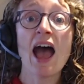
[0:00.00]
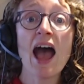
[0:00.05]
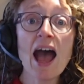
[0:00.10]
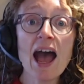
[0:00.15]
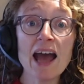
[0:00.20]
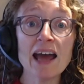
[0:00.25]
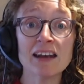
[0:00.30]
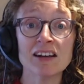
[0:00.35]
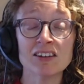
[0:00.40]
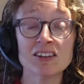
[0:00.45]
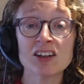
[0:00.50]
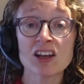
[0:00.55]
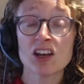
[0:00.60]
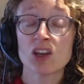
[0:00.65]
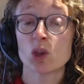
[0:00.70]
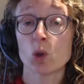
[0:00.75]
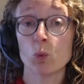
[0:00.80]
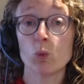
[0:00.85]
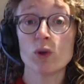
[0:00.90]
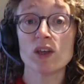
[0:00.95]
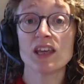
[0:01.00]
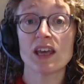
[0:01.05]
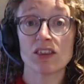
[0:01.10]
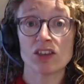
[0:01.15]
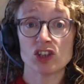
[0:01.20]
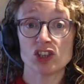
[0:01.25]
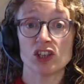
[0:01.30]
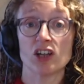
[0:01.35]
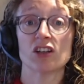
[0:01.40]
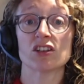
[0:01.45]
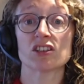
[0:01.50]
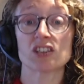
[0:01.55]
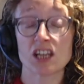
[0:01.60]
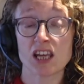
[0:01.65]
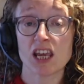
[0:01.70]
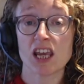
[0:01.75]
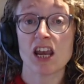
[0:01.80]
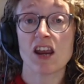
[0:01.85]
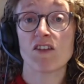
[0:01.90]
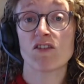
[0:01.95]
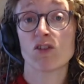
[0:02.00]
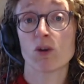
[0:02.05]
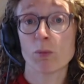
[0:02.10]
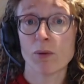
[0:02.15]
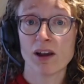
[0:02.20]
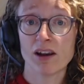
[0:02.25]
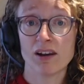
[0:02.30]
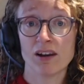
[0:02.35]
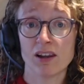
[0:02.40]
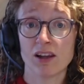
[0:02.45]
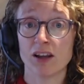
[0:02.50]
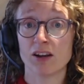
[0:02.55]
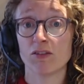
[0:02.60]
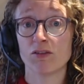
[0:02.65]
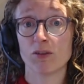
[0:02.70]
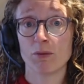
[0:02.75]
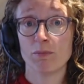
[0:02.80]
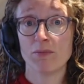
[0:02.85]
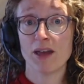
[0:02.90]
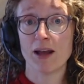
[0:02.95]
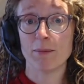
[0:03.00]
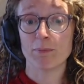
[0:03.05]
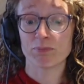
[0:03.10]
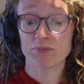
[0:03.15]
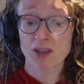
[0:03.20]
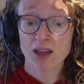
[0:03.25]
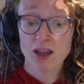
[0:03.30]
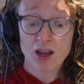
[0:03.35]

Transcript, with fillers: and that we get the chance to hear from and learn from them.